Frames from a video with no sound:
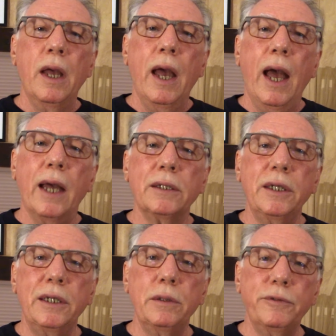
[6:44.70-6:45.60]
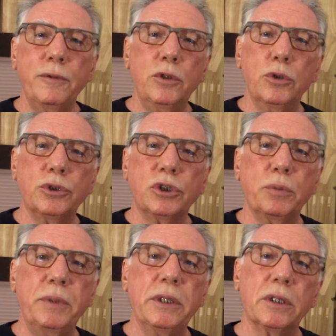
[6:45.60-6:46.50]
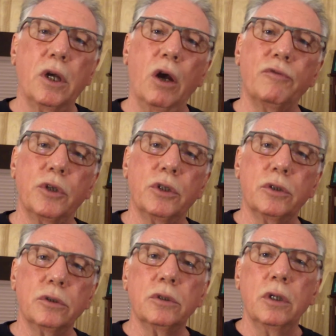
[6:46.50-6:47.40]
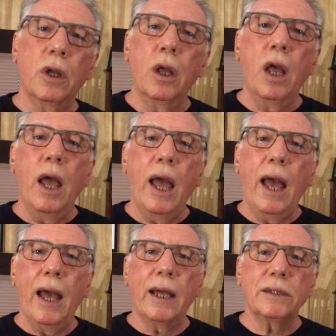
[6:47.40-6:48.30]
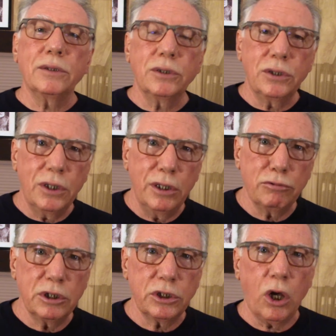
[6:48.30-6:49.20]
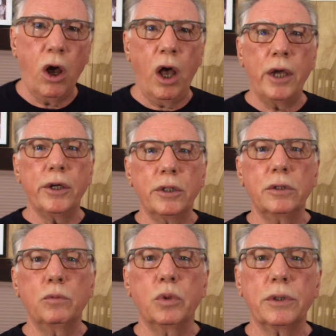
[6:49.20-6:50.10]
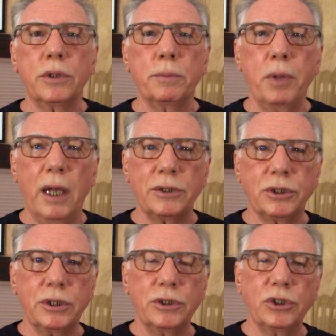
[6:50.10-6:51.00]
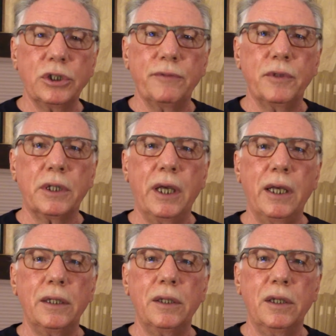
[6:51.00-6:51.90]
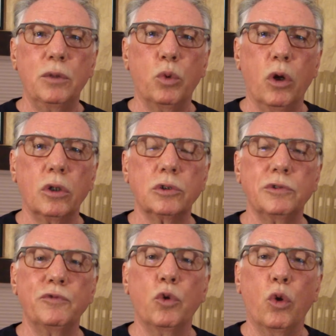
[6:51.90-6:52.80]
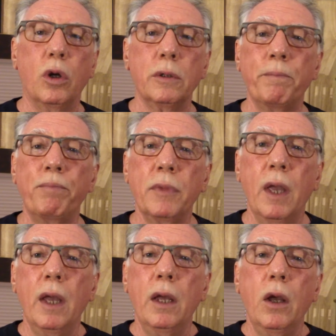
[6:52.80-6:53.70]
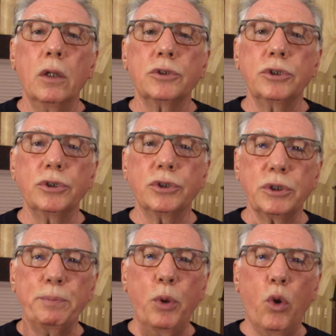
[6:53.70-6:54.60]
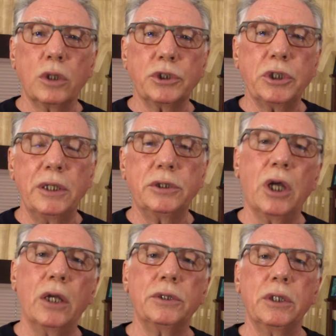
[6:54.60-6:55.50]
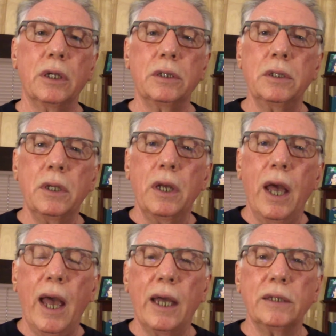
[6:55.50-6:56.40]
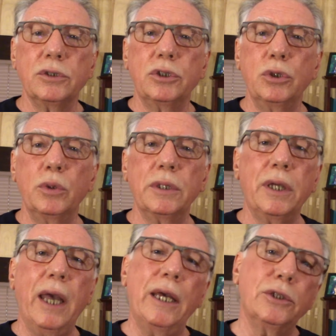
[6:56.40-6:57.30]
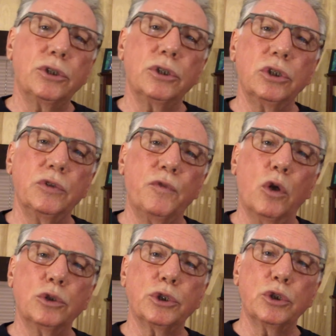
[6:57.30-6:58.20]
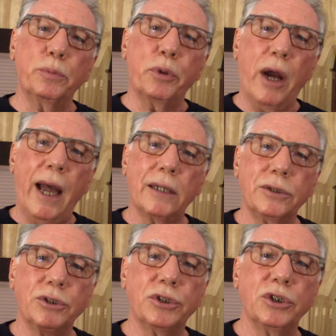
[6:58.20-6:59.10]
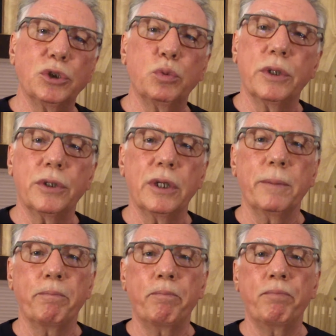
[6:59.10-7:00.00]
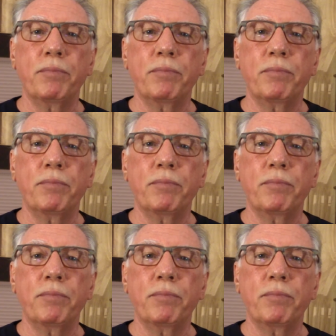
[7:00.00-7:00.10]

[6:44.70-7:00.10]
and he used to be a governor, and he retired with the blessings of the king he worked for to support Chaitanya and to engage in devotional practices with him.